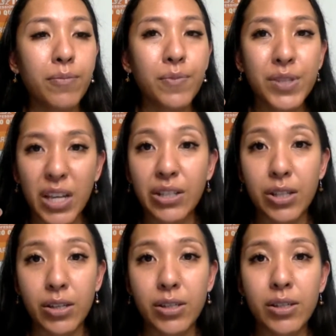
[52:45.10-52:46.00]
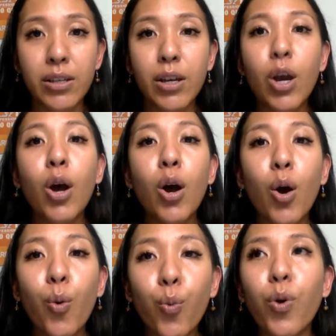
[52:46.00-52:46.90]
status.
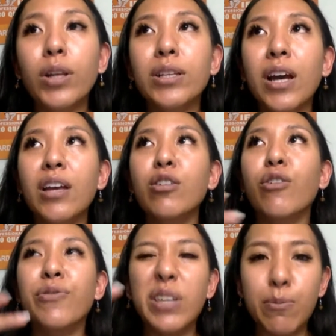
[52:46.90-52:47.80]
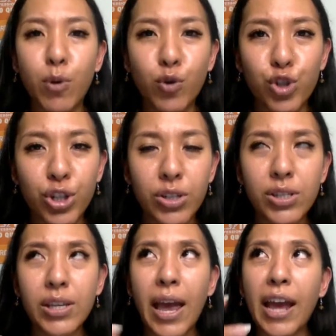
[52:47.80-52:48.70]
What kind of
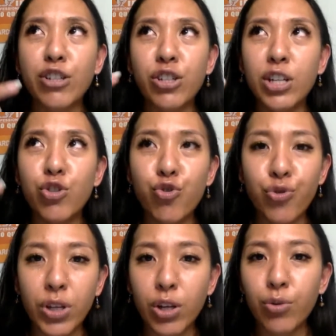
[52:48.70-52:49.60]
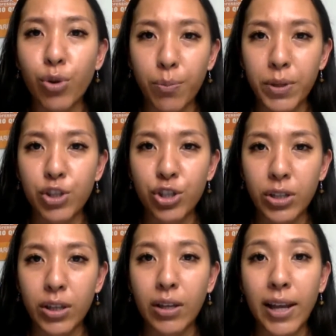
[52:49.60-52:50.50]
emotions actually trigger your binge
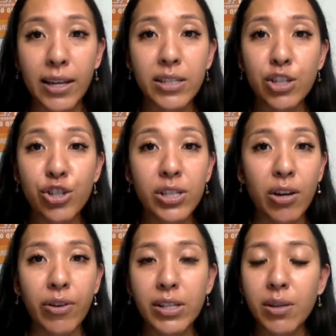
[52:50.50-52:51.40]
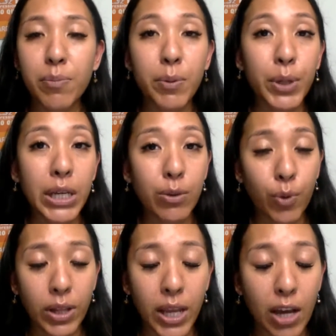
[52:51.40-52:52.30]
eating? Like I said just now, right? Some people eat
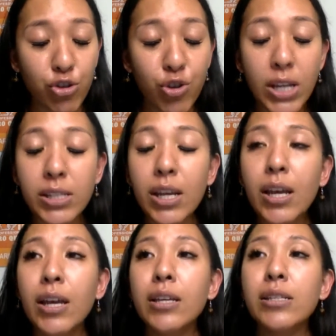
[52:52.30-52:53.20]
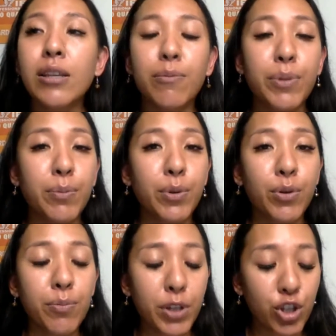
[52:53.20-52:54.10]
when they are stressed. Some people
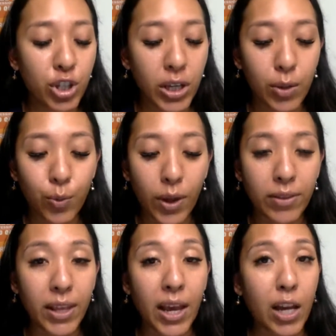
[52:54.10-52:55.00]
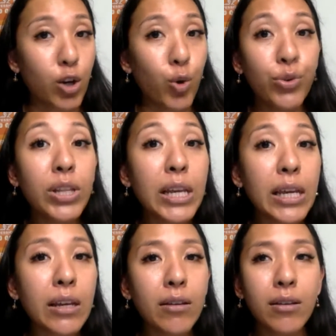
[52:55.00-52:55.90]
binge eat when they are
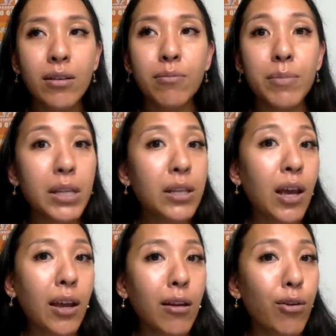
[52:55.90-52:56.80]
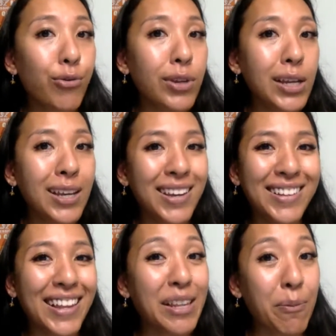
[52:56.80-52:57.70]
lonely, midnight lonely,
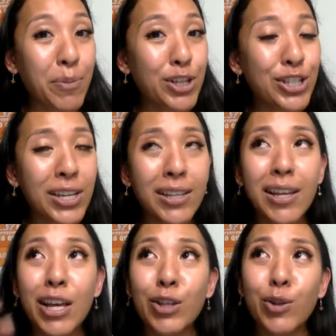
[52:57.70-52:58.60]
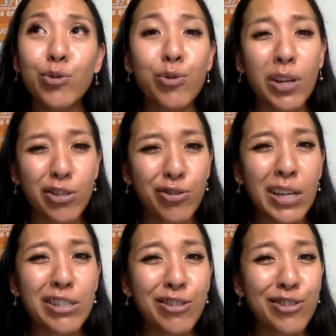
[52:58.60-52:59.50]
then they binge eat. Those who are
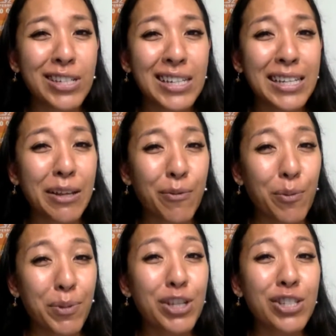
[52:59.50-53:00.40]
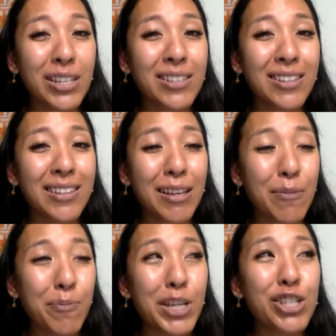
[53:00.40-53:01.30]
stressed, usually they will binge
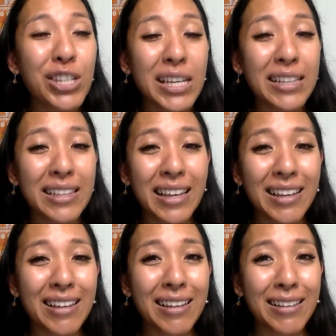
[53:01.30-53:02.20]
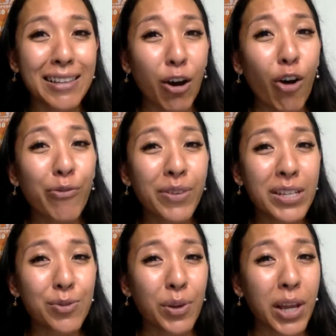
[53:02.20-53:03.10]
eating in the
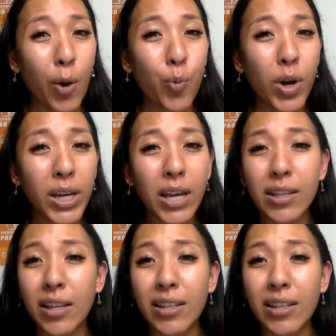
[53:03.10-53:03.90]
office when they are working. Then